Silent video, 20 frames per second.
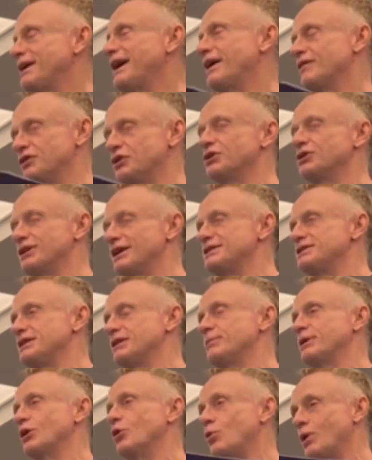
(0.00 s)
have a good idea
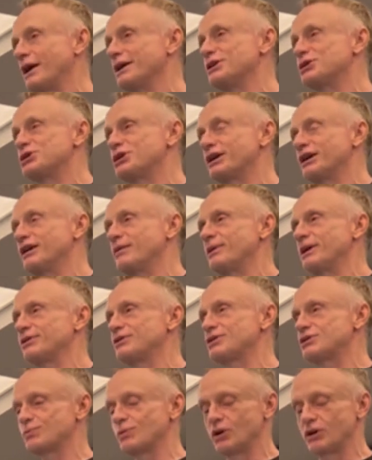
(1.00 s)
about why you should care about
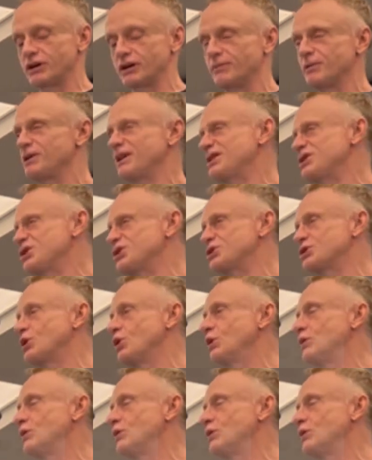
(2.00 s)
this market, but let's just go